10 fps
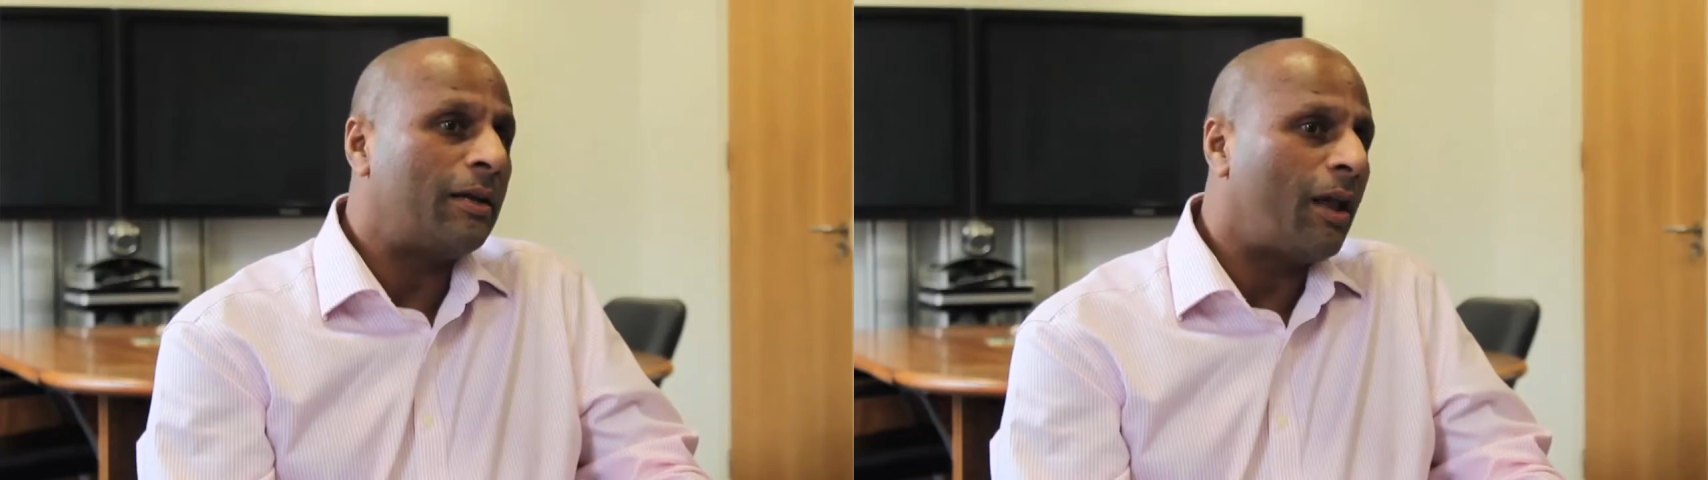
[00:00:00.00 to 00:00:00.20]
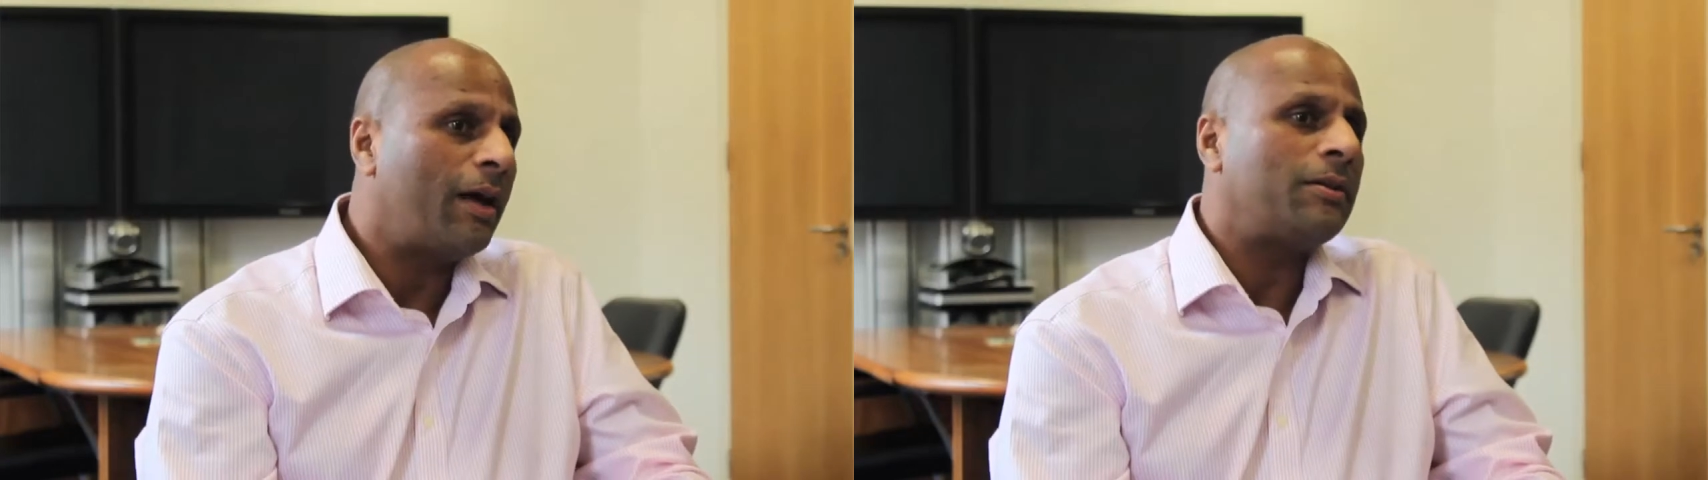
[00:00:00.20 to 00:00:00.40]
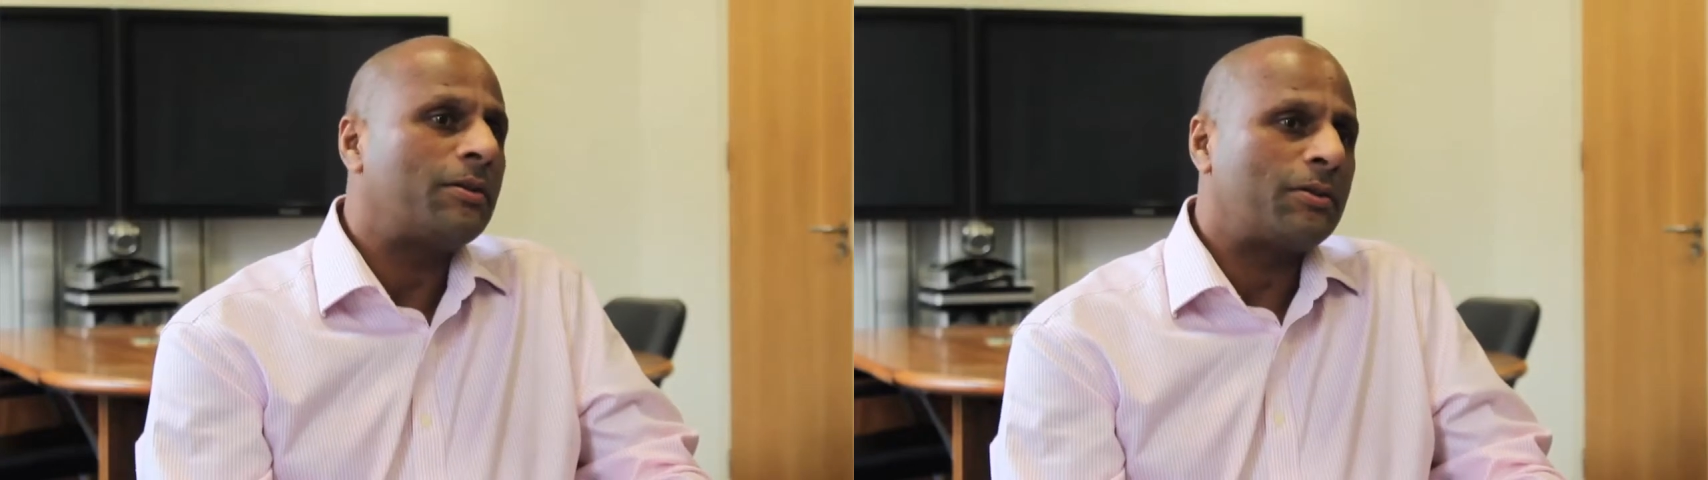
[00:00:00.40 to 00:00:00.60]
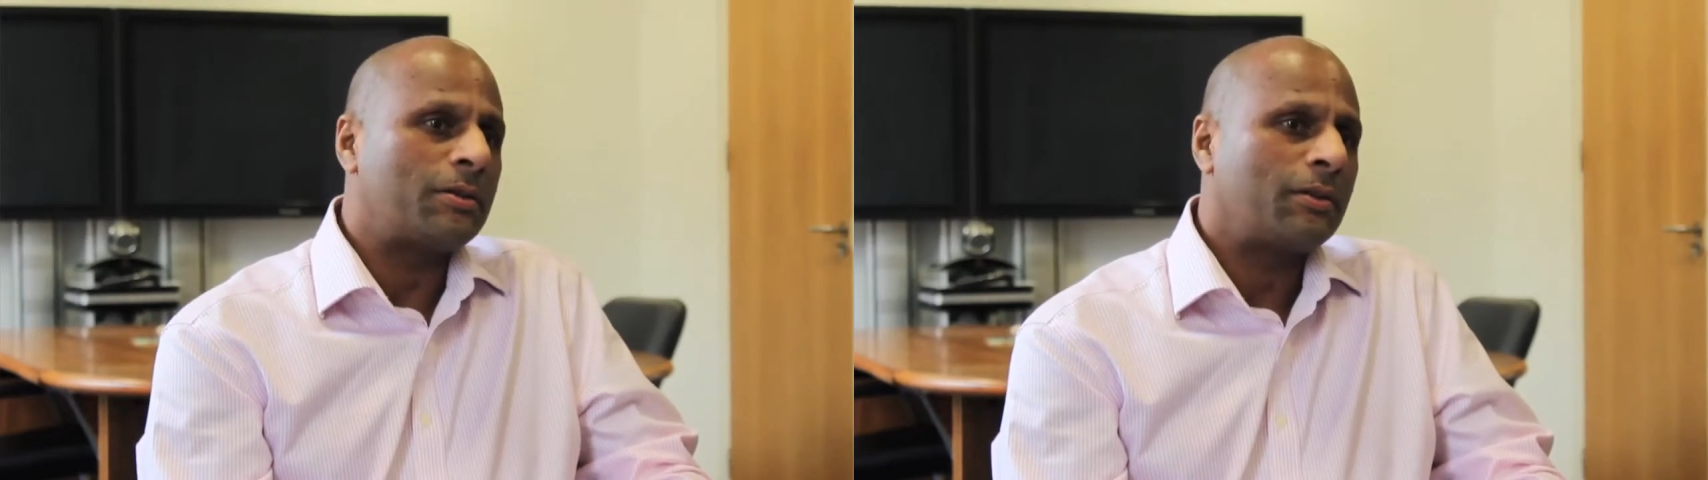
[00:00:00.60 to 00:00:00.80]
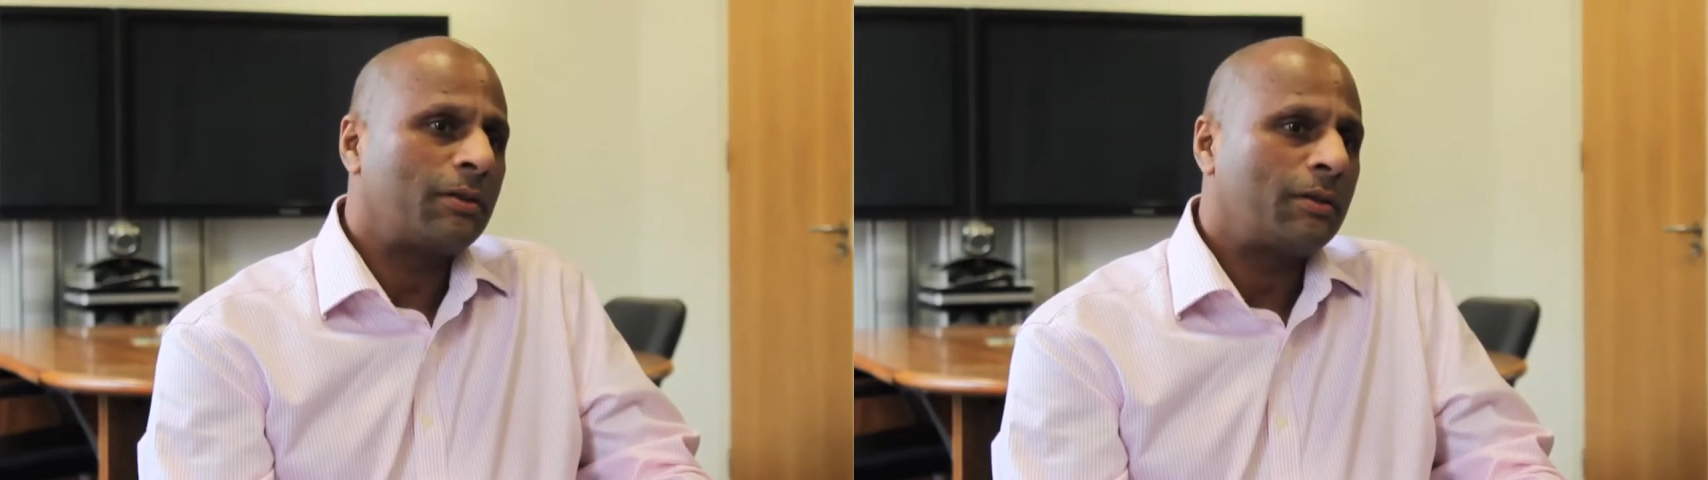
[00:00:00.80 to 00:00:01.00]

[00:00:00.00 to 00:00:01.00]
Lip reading: enlightened